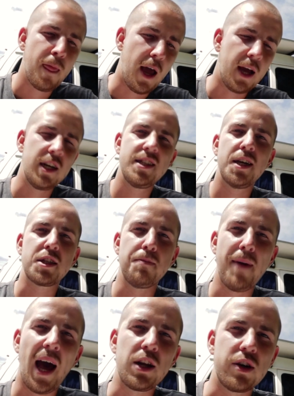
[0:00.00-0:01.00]
And it
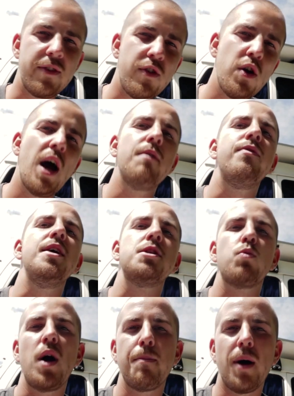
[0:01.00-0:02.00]
doesn't matter if you have the
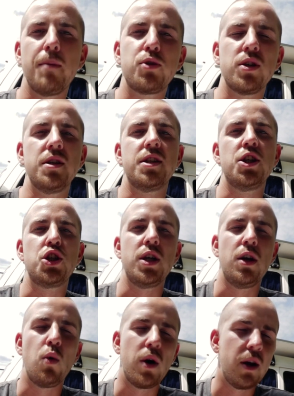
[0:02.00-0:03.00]
swipe up
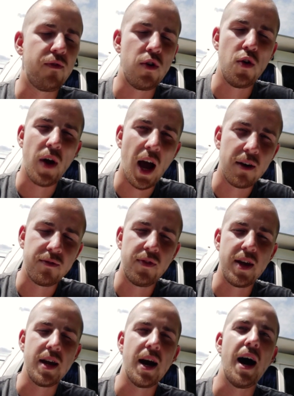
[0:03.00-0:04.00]
transition or if you have
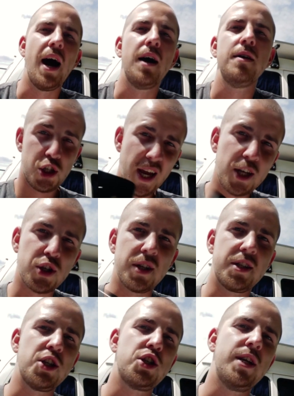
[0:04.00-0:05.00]
the shake
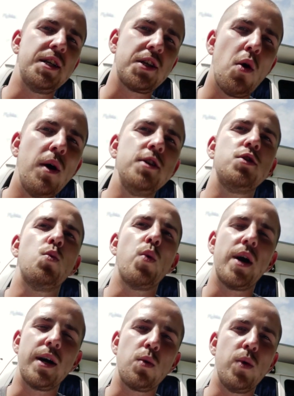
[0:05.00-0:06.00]
transition, it's going to
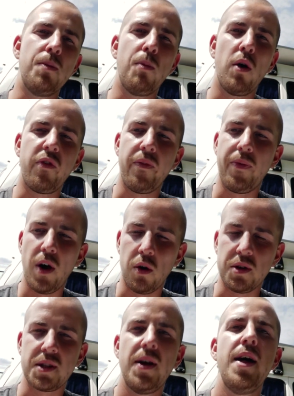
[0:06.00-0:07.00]
work with both of
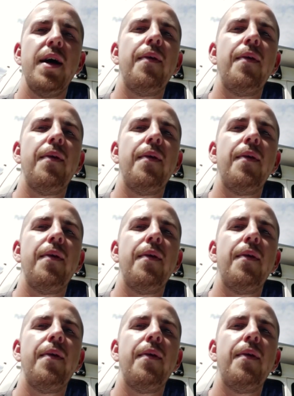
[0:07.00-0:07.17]
those.